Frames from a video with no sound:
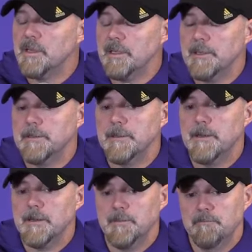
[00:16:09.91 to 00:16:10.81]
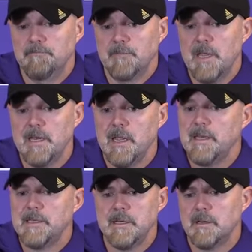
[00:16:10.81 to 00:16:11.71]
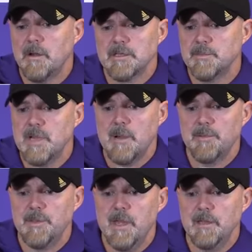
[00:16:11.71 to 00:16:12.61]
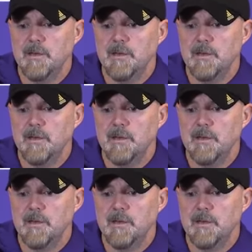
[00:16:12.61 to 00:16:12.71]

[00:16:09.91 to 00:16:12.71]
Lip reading: And he did an awesome job with that.